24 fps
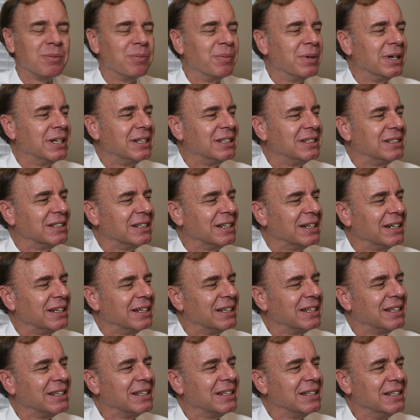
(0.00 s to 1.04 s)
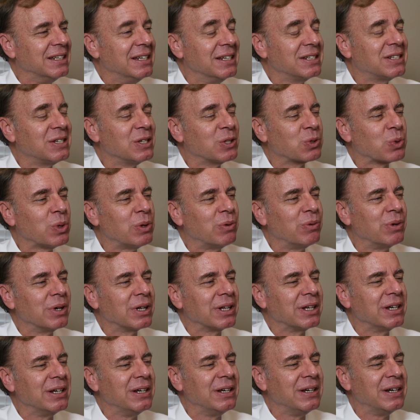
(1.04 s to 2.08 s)
But this is what
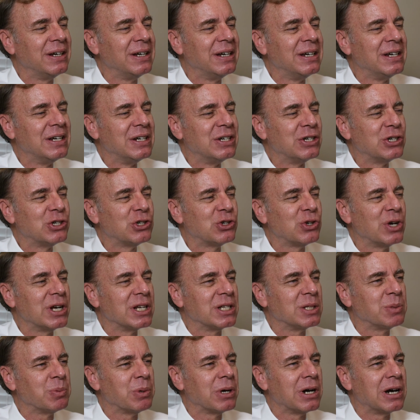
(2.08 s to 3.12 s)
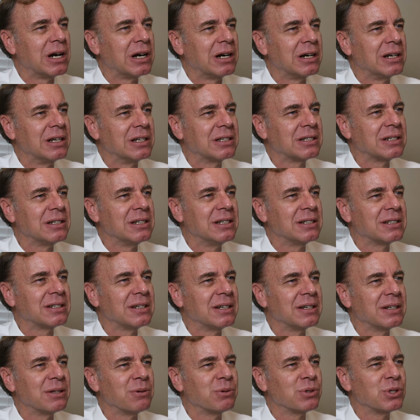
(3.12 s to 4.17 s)
really transpired.
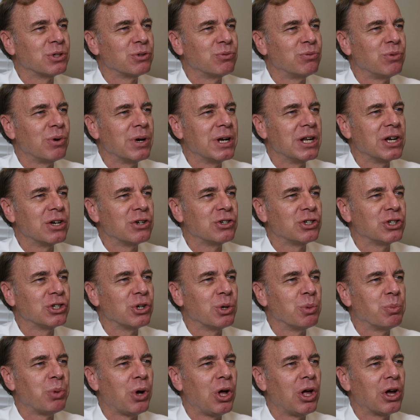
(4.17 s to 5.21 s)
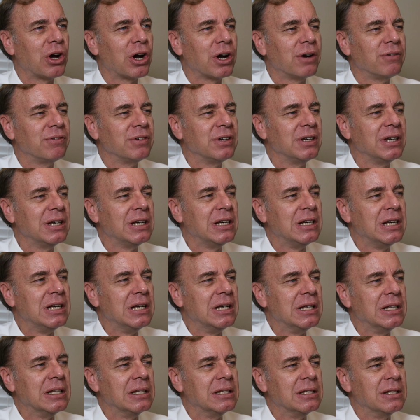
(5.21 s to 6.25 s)
There was a radio show, Paul Harvey,
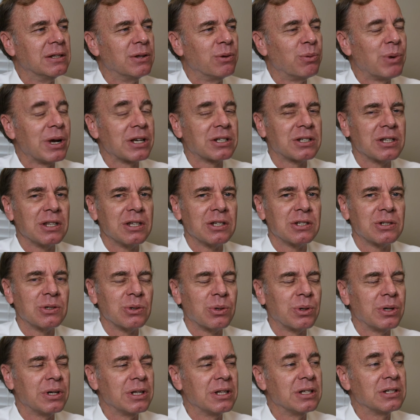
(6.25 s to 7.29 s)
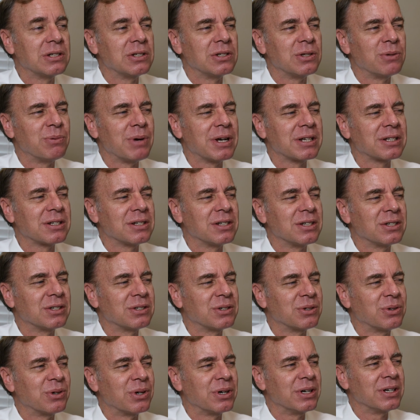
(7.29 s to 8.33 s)
the rest of the story. This is the rest of the
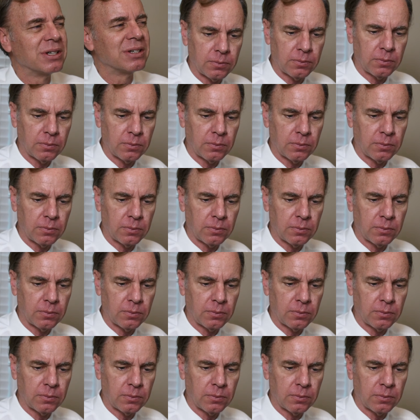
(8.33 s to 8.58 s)
story.